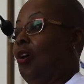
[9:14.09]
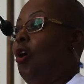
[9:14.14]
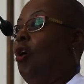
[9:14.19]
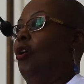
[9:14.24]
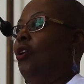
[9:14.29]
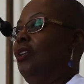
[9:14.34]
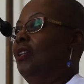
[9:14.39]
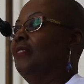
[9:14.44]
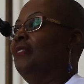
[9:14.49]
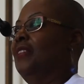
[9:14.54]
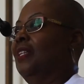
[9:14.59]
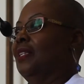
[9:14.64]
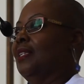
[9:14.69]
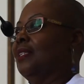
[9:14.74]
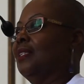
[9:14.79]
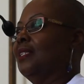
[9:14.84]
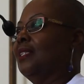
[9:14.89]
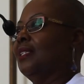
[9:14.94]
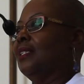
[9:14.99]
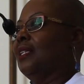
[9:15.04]
all of
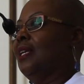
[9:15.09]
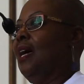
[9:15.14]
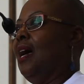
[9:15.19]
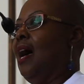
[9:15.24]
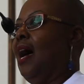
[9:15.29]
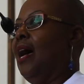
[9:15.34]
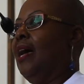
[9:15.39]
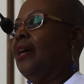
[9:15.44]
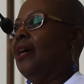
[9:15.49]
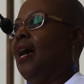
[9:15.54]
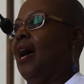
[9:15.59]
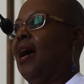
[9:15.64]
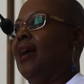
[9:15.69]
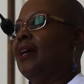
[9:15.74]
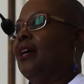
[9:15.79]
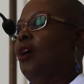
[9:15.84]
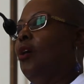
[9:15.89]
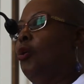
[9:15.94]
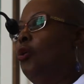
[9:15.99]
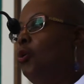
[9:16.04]
this, I
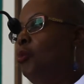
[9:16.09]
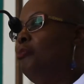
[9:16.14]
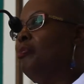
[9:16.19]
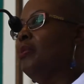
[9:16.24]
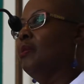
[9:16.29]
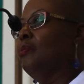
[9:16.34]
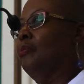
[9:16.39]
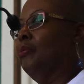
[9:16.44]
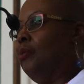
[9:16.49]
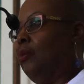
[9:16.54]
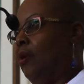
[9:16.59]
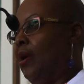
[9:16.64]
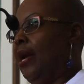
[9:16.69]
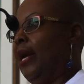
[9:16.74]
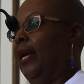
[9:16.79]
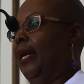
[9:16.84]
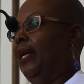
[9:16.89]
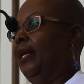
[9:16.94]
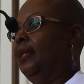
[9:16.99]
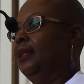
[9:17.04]
hope and
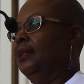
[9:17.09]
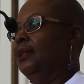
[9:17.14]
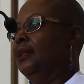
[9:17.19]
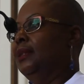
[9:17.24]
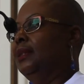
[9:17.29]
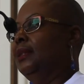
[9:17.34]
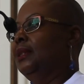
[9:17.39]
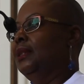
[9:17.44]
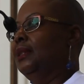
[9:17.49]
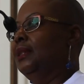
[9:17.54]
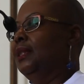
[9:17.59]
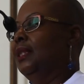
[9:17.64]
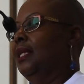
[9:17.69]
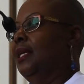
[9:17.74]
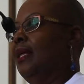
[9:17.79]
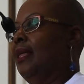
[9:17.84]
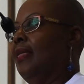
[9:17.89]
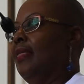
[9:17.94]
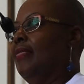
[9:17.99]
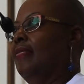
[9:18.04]
pray
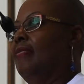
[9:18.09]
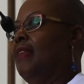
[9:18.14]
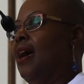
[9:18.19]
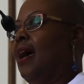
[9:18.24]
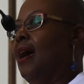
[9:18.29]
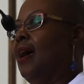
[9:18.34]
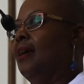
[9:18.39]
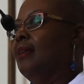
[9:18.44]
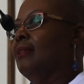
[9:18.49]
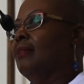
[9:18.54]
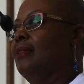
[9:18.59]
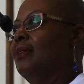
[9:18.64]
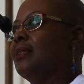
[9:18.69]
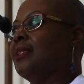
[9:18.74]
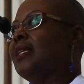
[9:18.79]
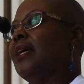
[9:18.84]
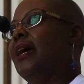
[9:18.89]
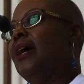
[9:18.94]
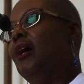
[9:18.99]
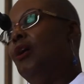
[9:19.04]
that this
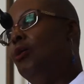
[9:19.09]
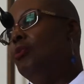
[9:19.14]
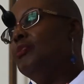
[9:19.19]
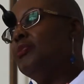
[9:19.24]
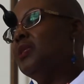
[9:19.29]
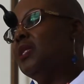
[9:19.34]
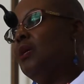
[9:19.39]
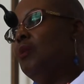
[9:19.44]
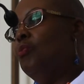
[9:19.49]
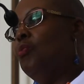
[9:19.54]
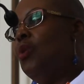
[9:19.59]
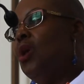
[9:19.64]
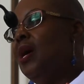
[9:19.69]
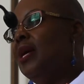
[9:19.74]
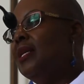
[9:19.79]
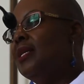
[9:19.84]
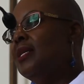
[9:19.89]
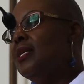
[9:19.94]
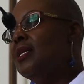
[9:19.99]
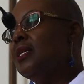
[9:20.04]
helps someone.